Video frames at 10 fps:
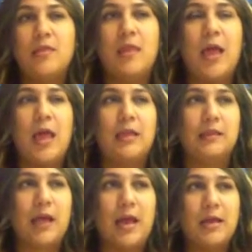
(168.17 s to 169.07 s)
They
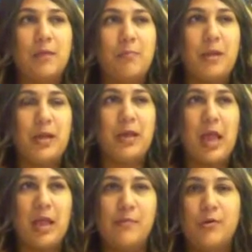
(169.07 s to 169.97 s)
like being
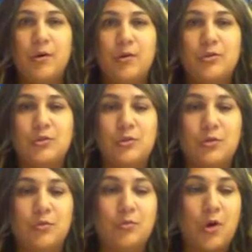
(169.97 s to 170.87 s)
able
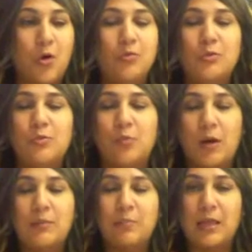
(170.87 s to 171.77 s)
to go to
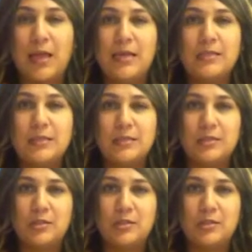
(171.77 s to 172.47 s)
one place